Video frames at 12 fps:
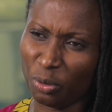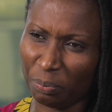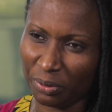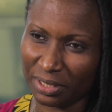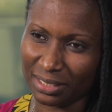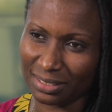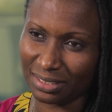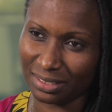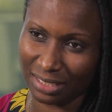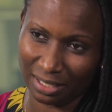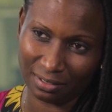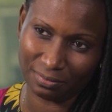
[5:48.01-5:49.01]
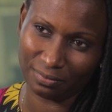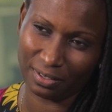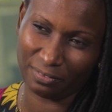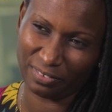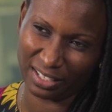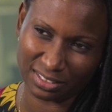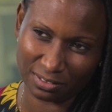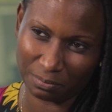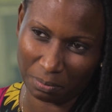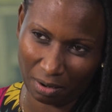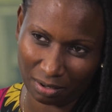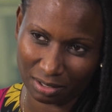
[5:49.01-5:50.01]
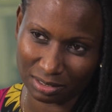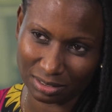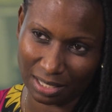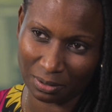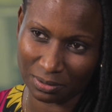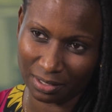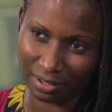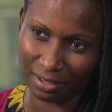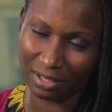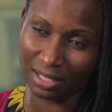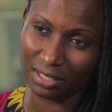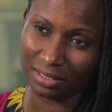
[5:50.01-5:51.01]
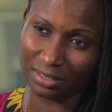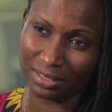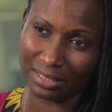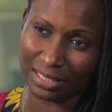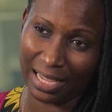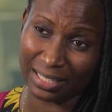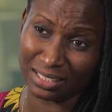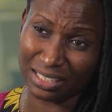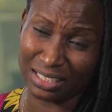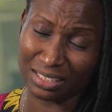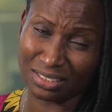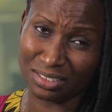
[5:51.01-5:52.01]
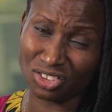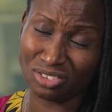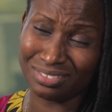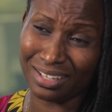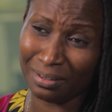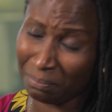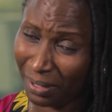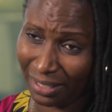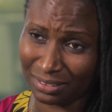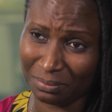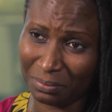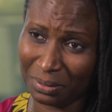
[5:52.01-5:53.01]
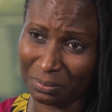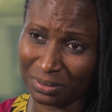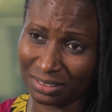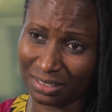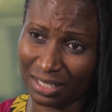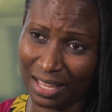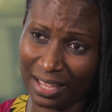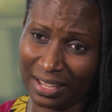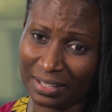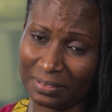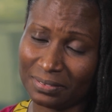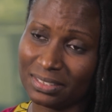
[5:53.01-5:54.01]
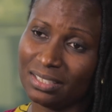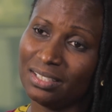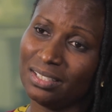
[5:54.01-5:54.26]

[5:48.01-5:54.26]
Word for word: you're putting safe, effective products out there that is impacting people's lives,